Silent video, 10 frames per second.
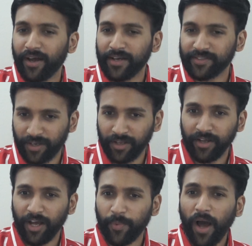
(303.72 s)
Ga
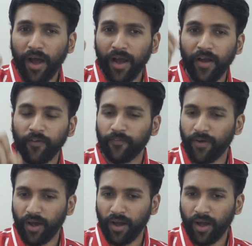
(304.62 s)
Sarigapa
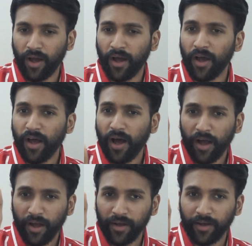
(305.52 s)

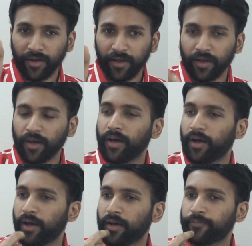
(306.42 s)
Va.
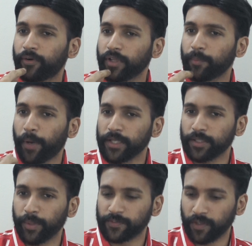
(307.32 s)
For that
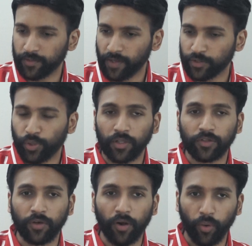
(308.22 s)
Punjab, it's actually a
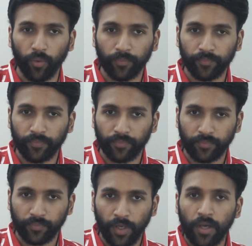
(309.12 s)
throw.
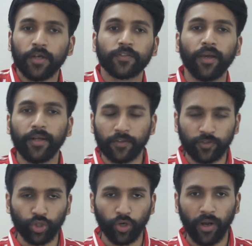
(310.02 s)
See, in
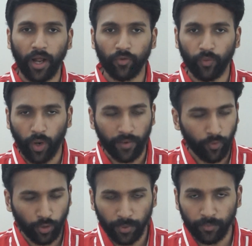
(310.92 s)
this tutorial, I
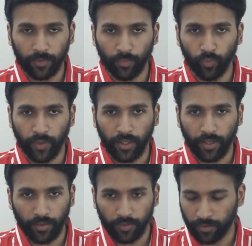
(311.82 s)
won't be moving
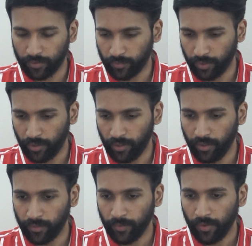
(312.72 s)
in a
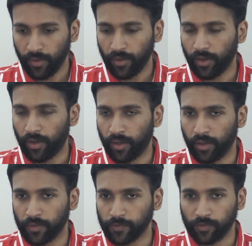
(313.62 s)
really
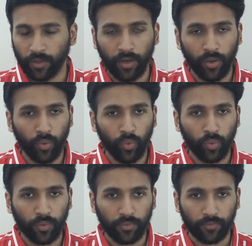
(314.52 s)

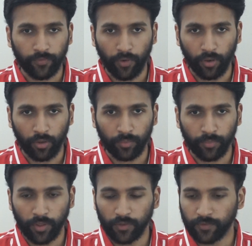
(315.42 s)
slow
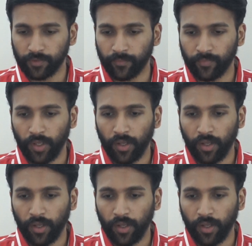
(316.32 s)
form, because